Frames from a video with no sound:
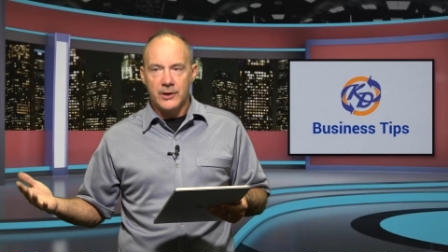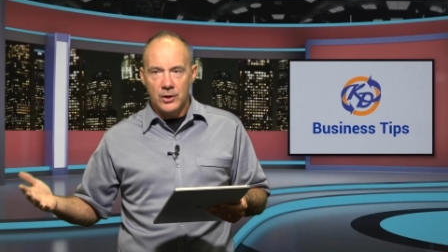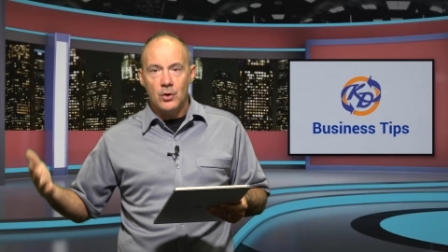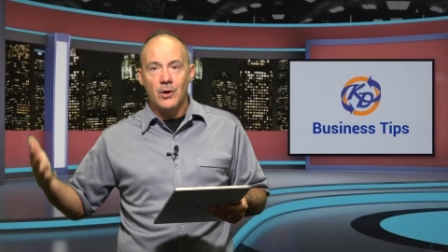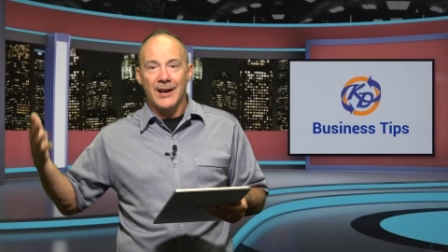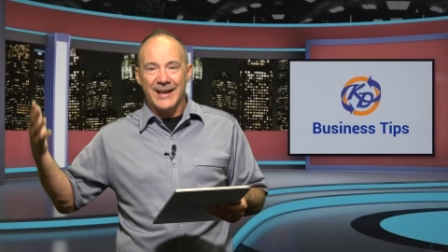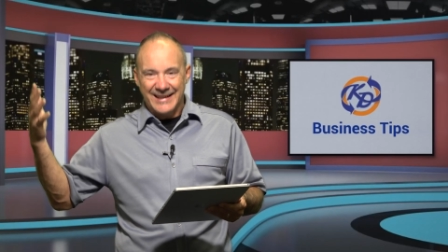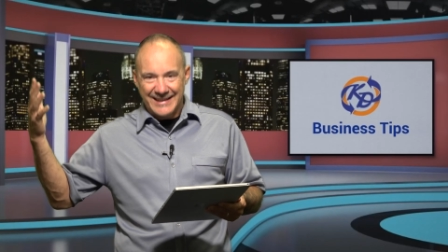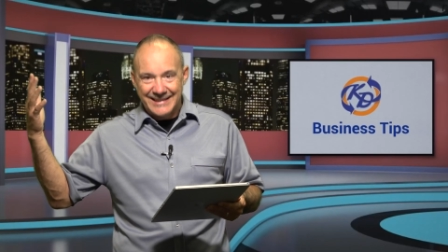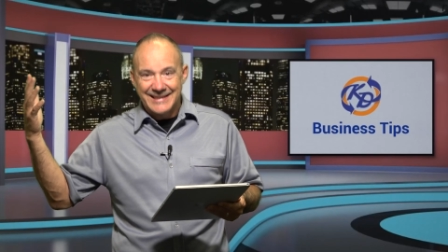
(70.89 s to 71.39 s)
You
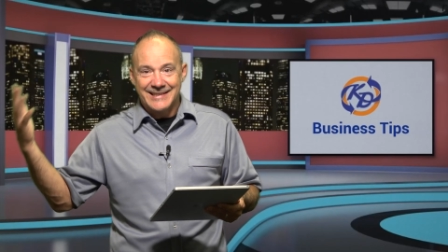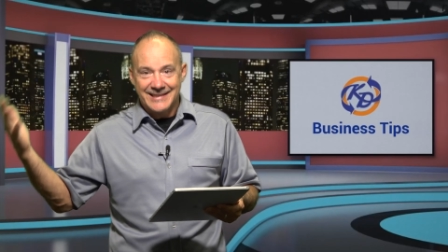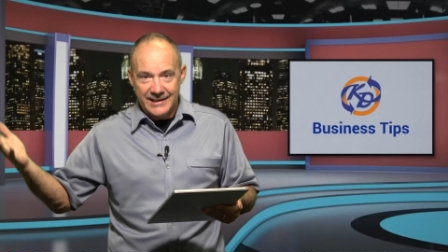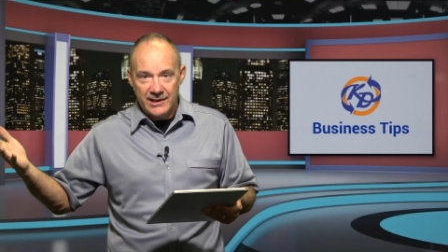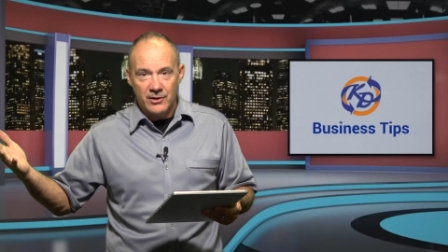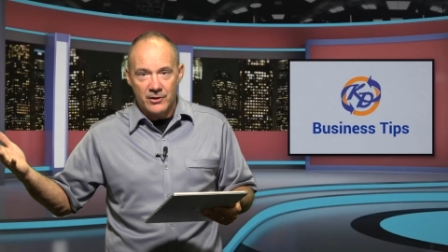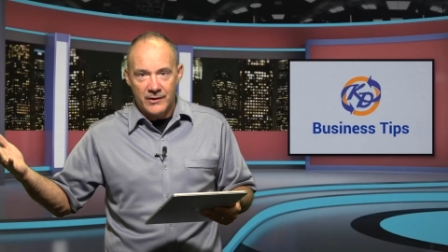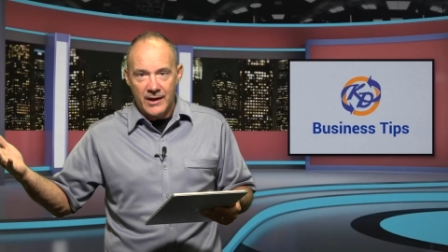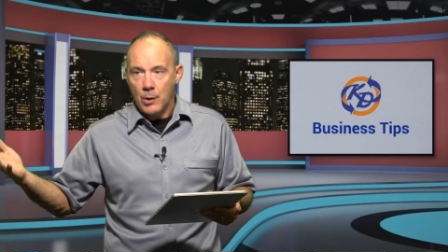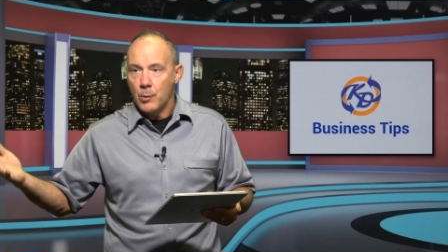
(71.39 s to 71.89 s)
got to
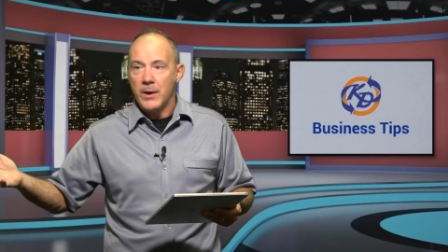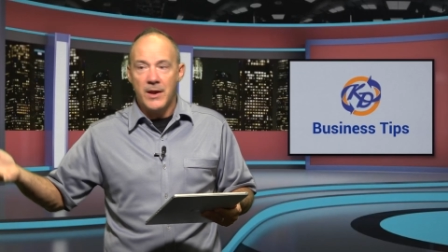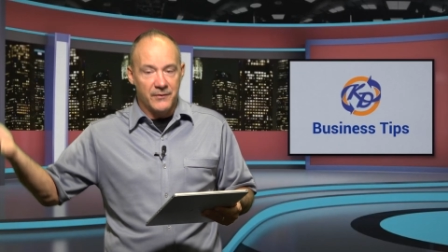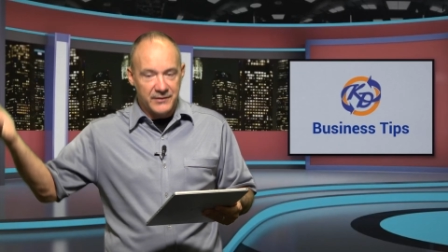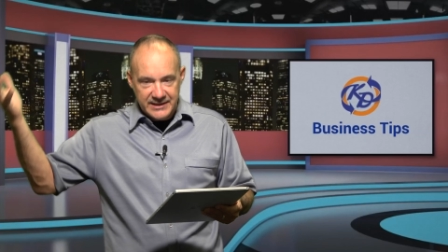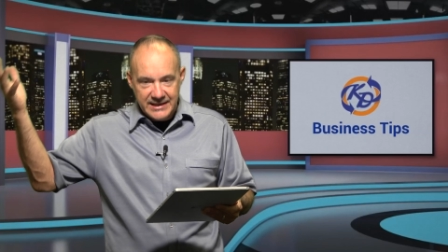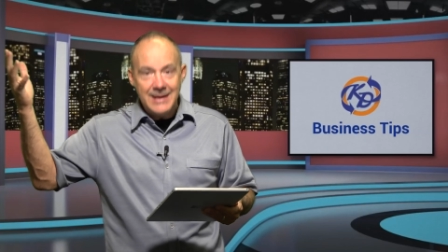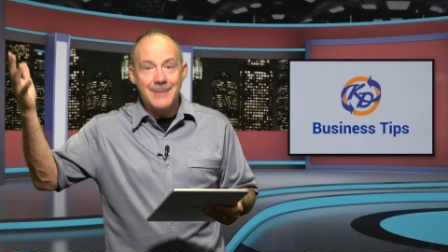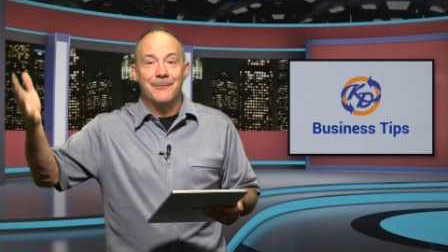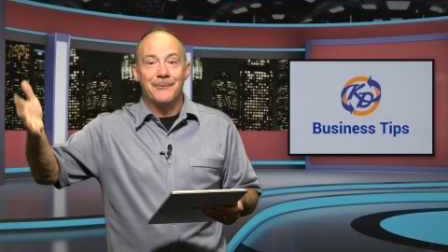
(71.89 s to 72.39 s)
consider that we
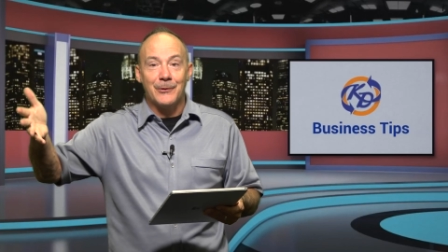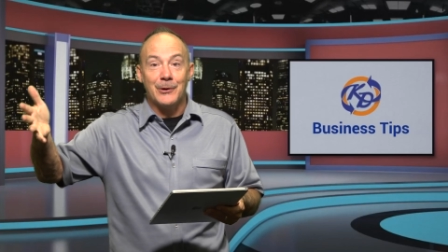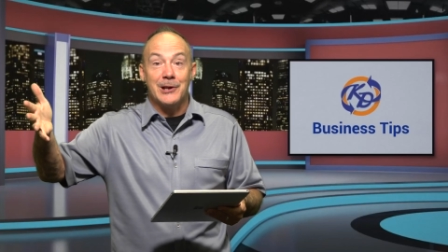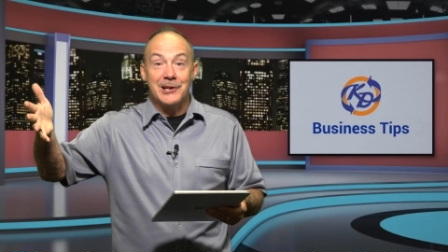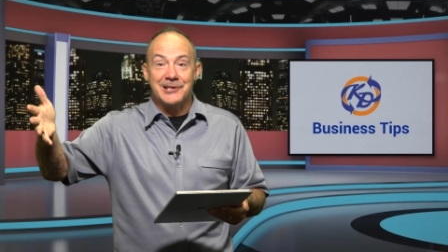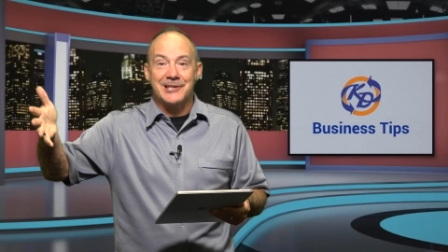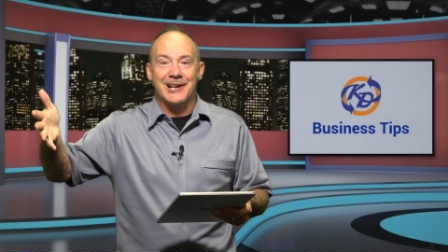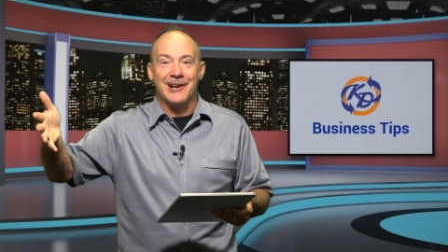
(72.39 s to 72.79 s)
have deep freeze